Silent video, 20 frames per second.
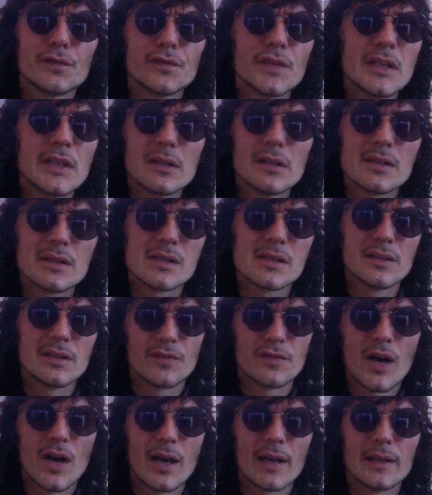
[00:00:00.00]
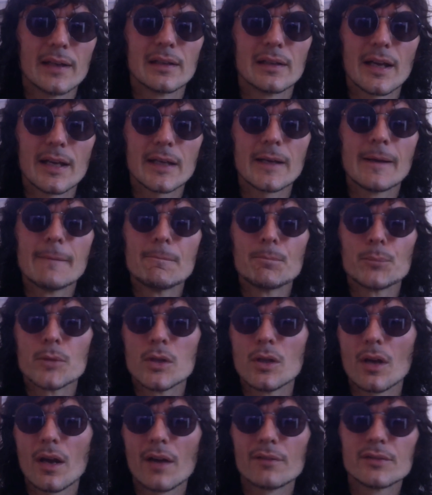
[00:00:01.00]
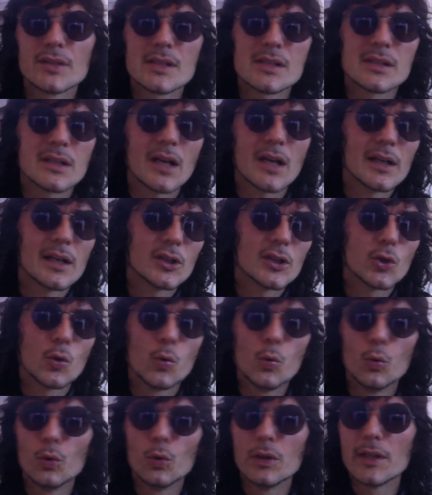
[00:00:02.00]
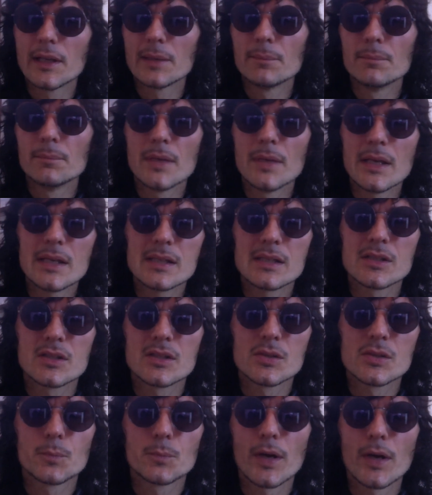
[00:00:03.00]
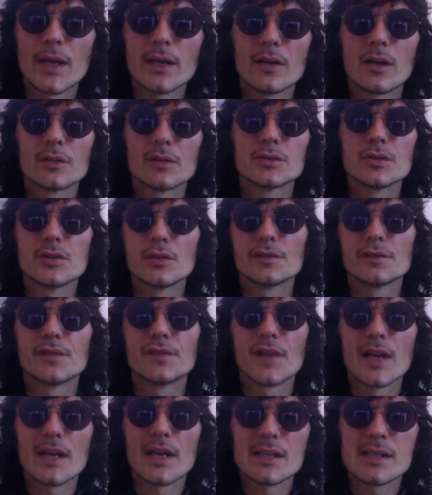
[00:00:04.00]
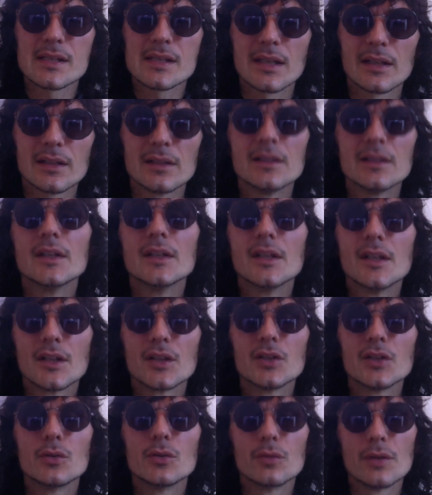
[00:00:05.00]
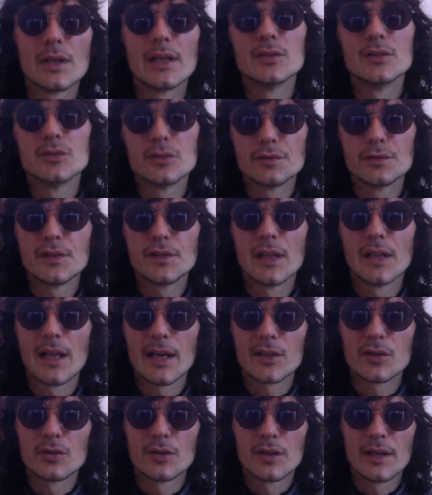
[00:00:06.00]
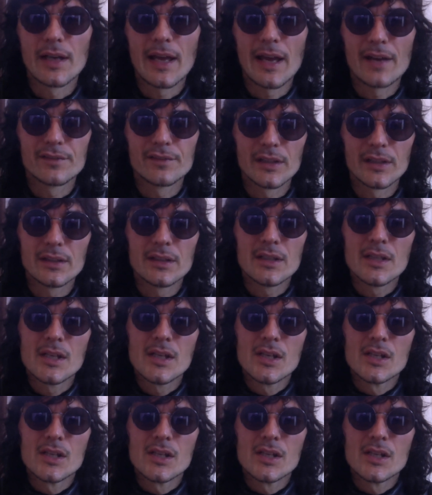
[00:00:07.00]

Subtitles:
feels divine. Like you have this kind of cooling mist sprayed onto your face, and you really do feel like you're in heaven.